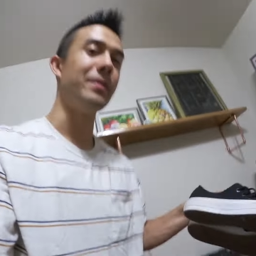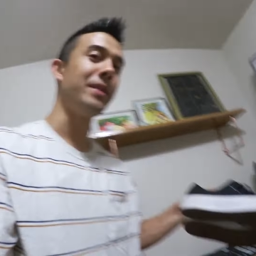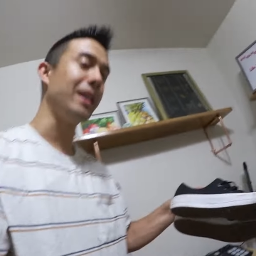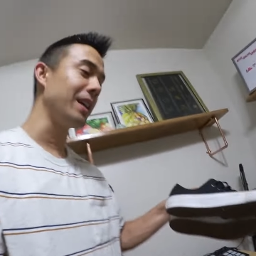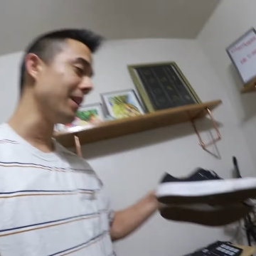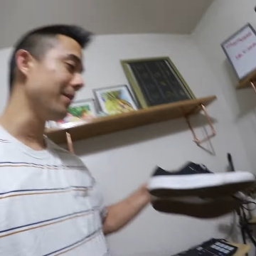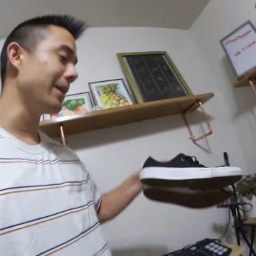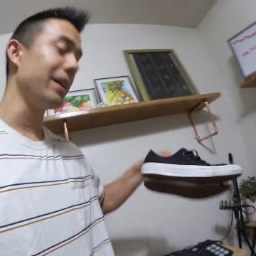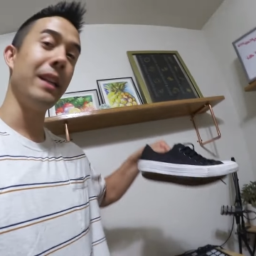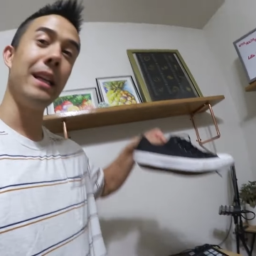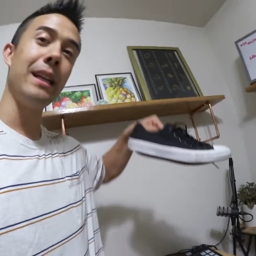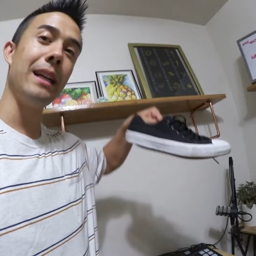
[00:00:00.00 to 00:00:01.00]
I'm talking
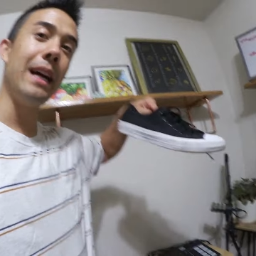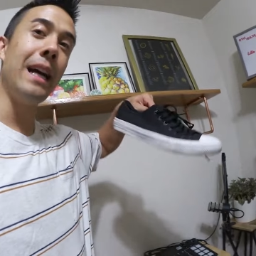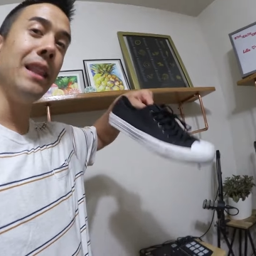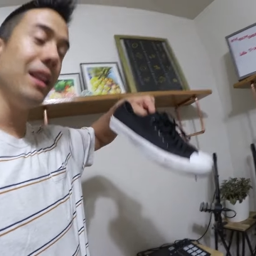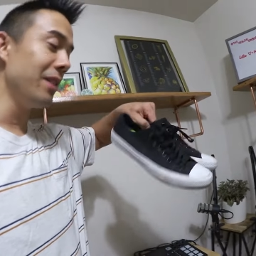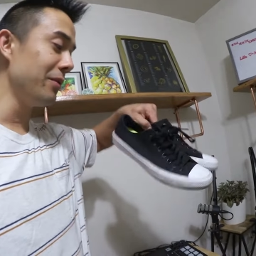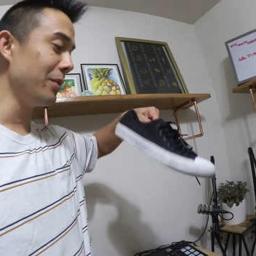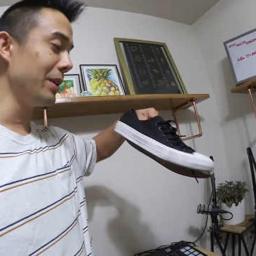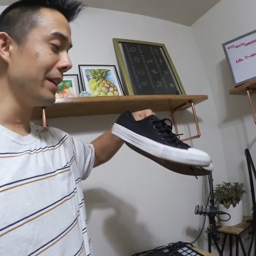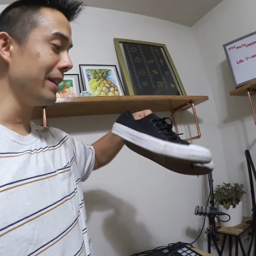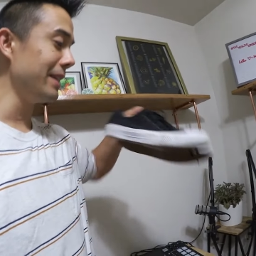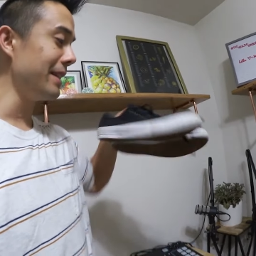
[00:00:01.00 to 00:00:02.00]
about. Like, I love
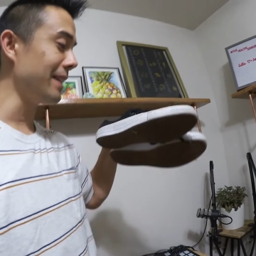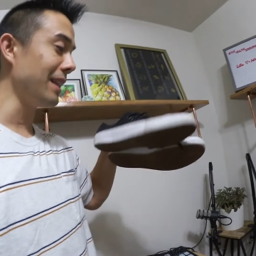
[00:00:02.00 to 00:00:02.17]
wearing these.